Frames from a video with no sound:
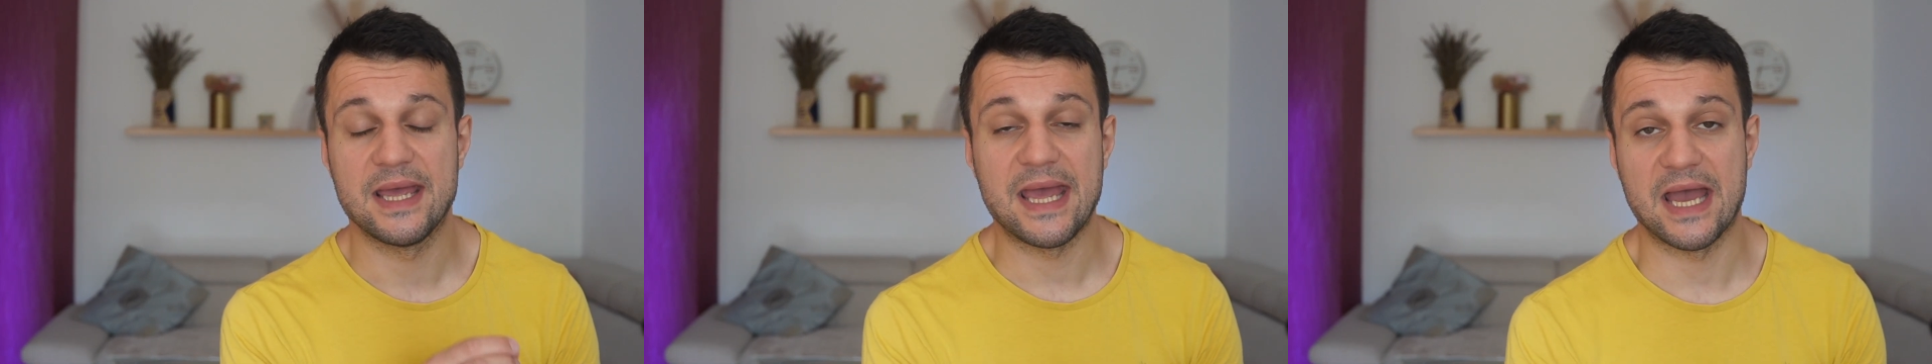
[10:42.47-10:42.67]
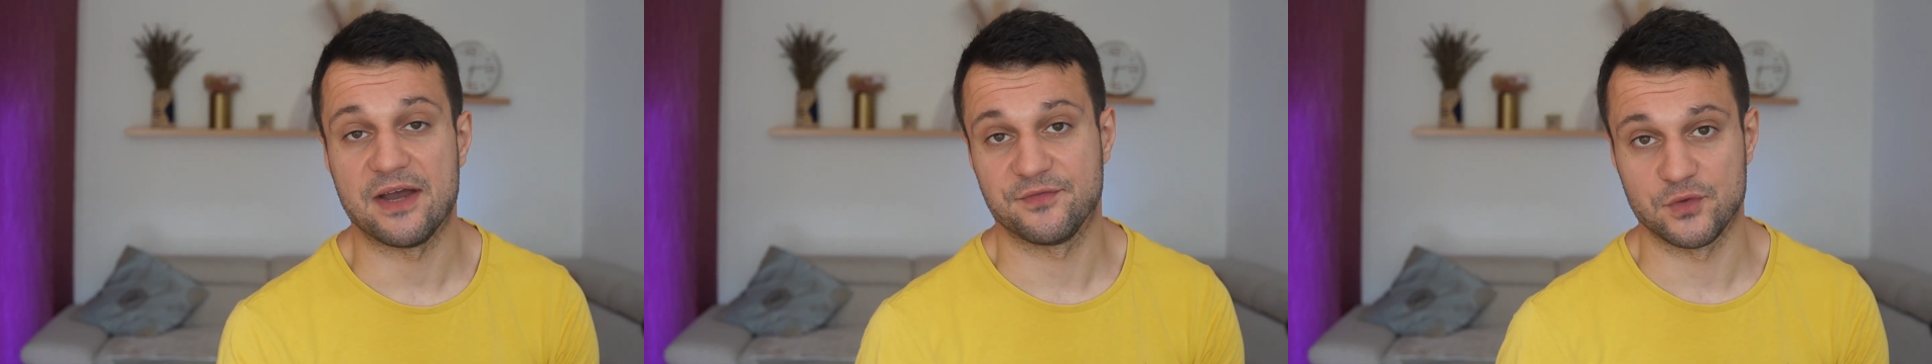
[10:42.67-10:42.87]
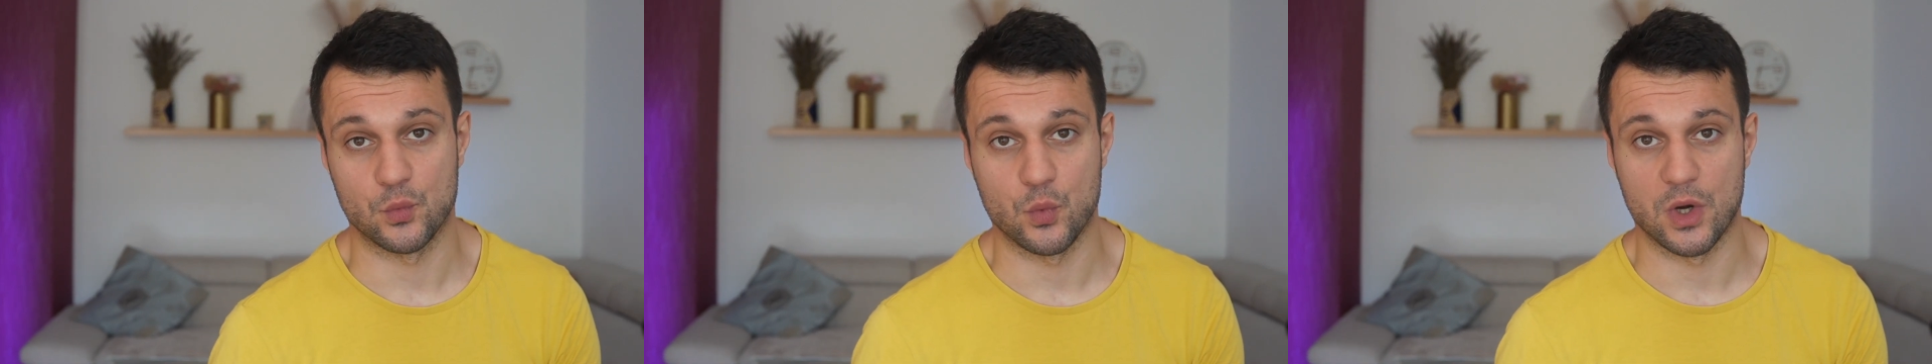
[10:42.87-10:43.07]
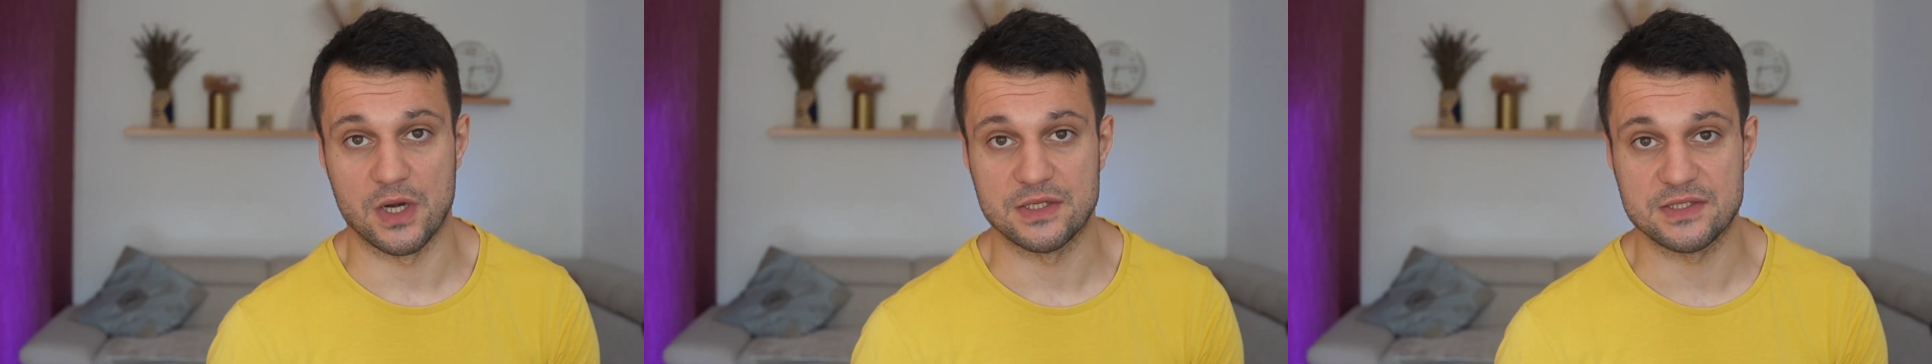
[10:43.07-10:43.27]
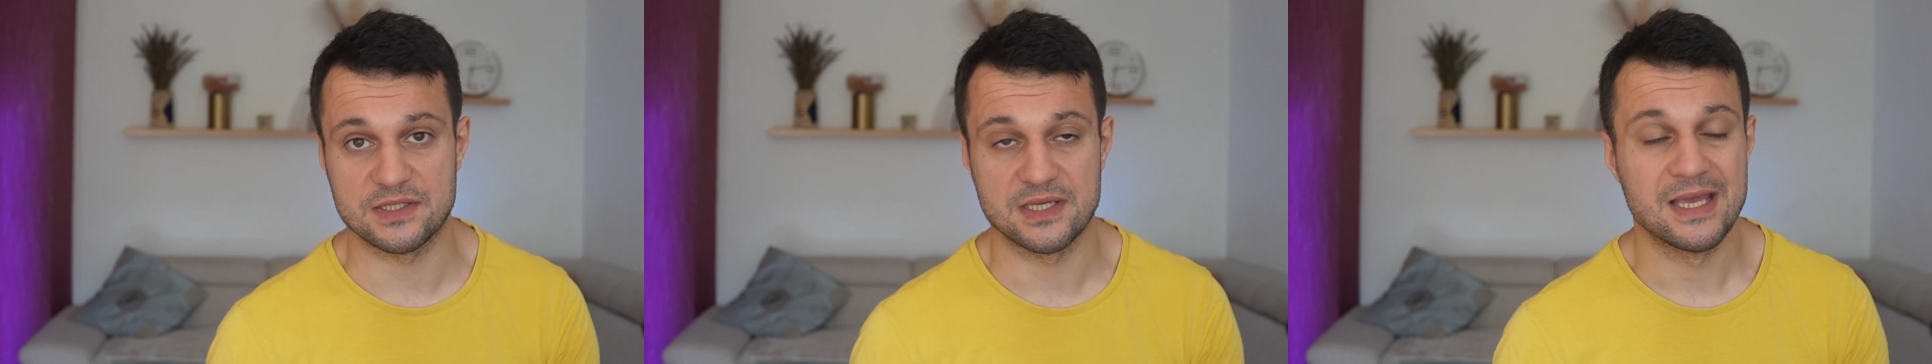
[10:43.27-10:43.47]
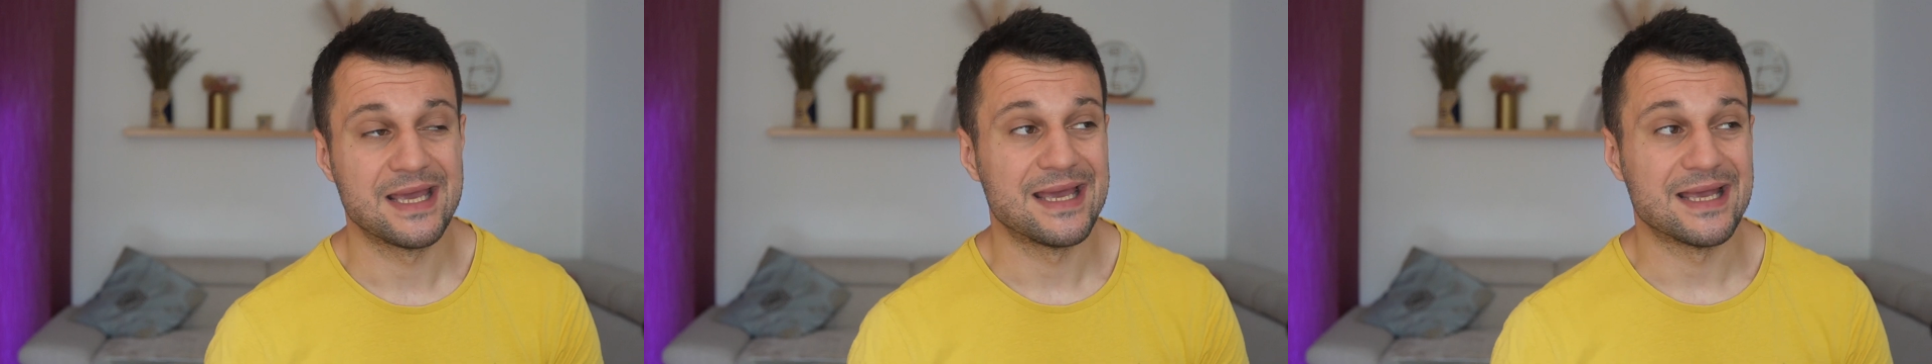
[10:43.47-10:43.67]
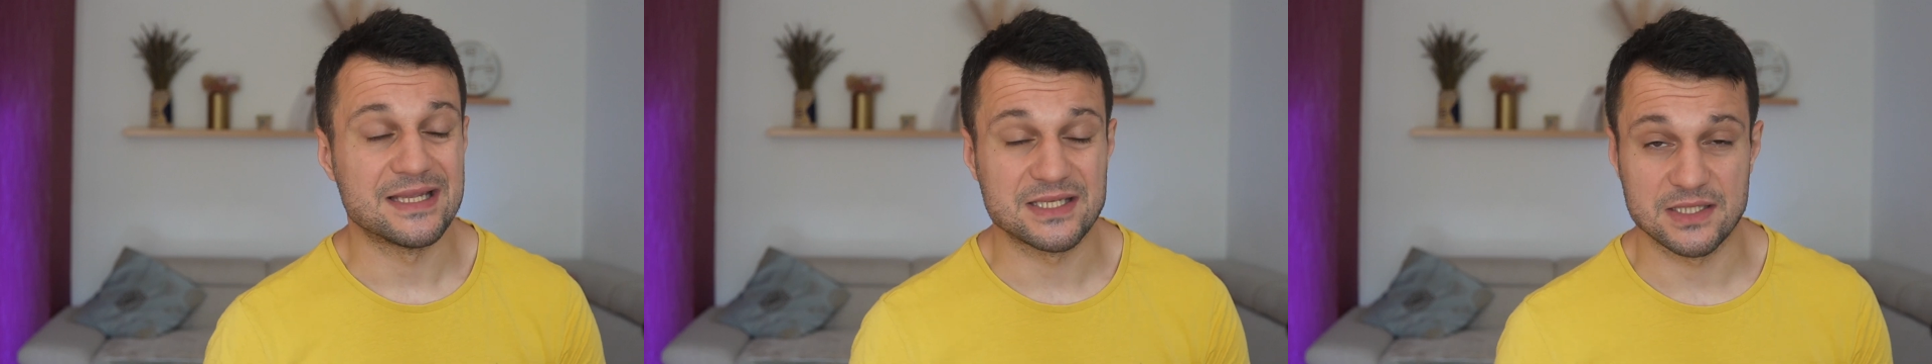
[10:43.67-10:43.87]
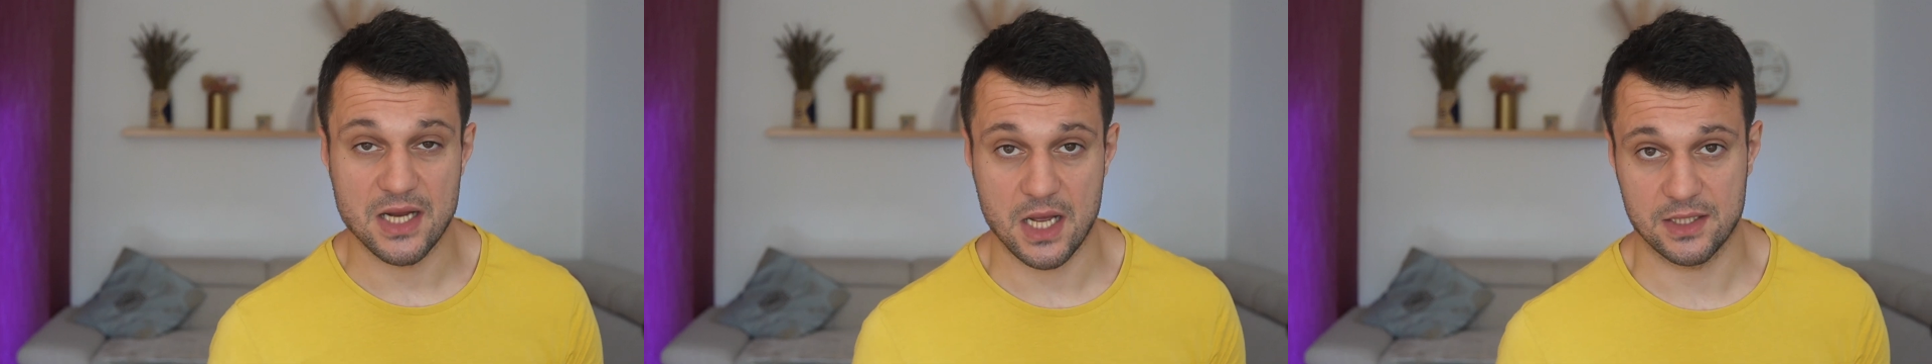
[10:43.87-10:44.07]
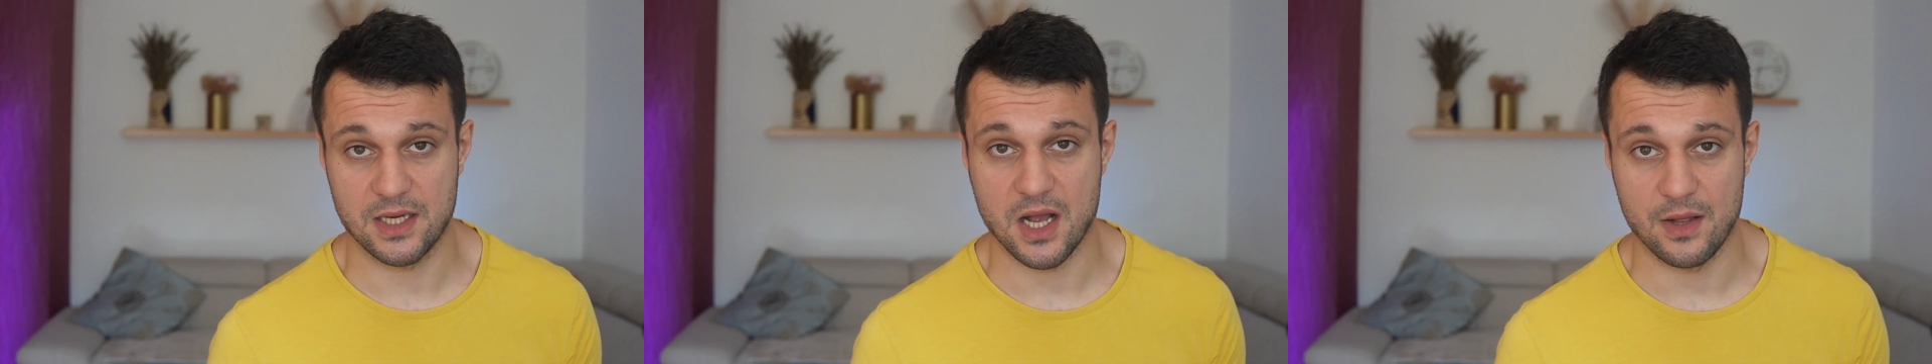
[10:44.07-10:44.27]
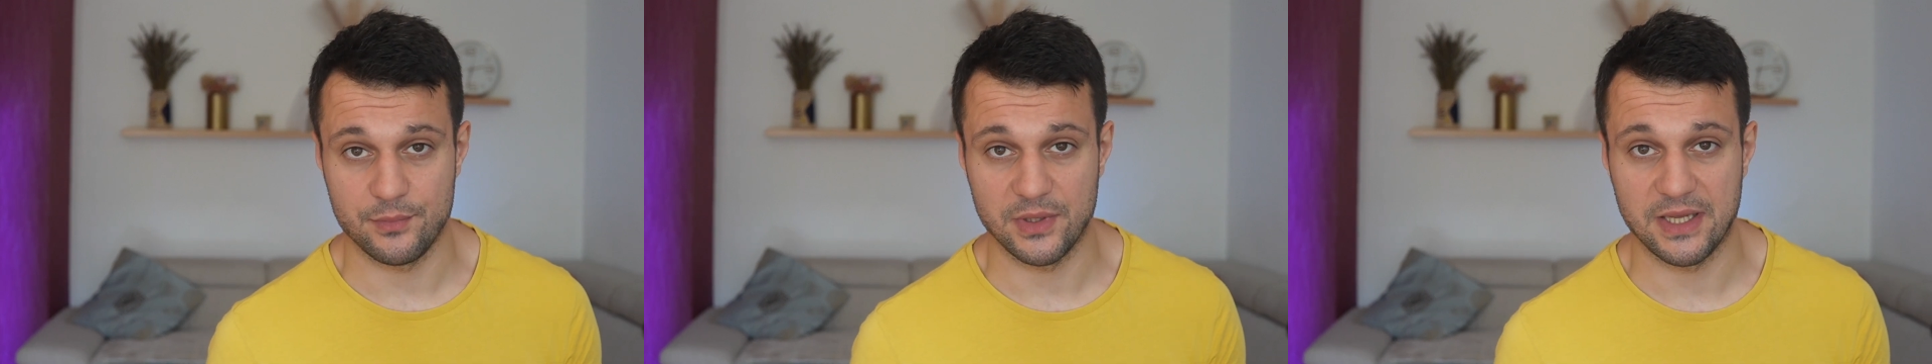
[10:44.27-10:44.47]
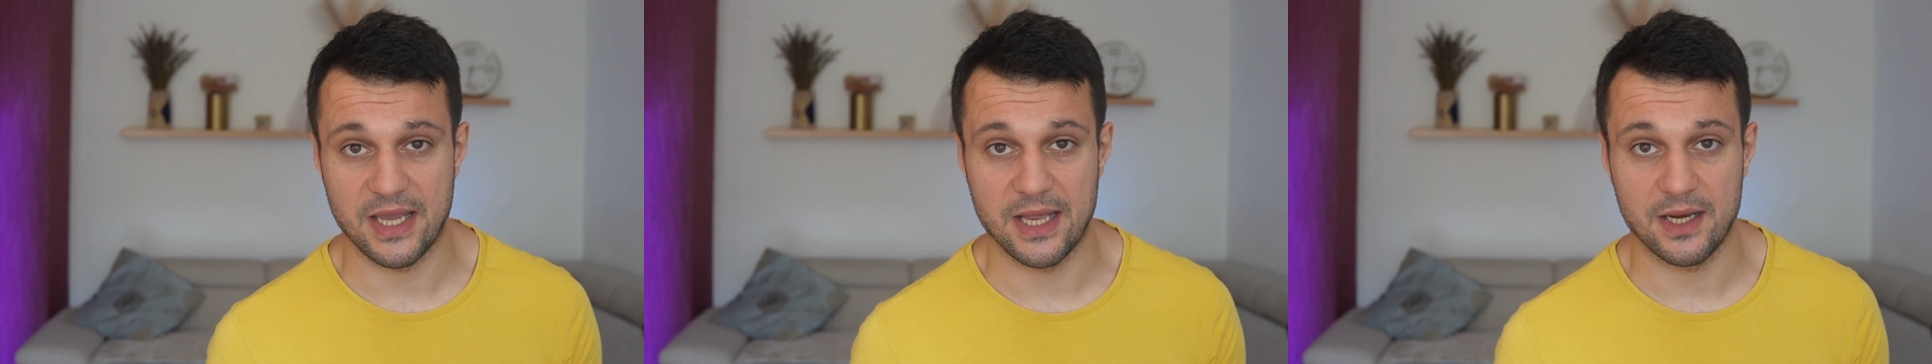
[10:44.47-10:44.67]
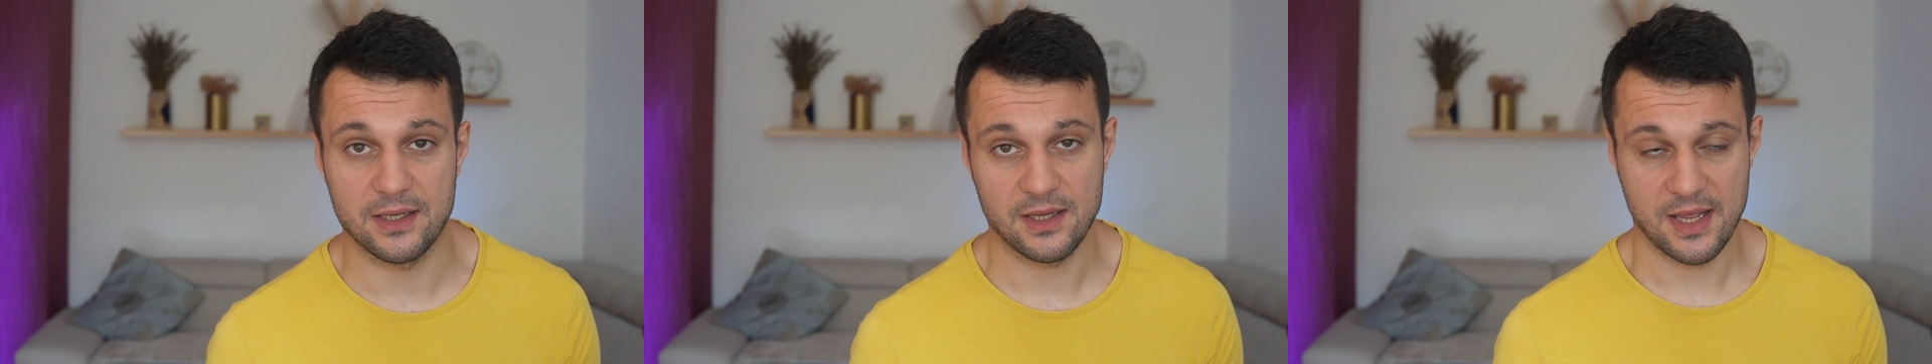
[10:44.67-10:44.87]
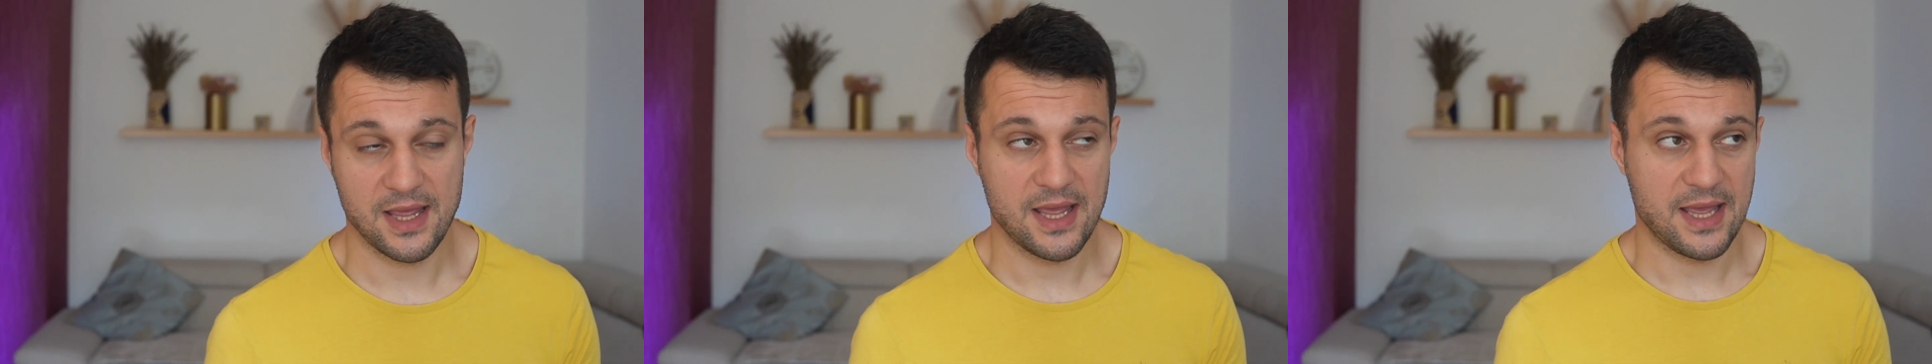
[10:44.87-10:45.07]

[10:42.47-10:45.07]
afterwards. It's not complicated.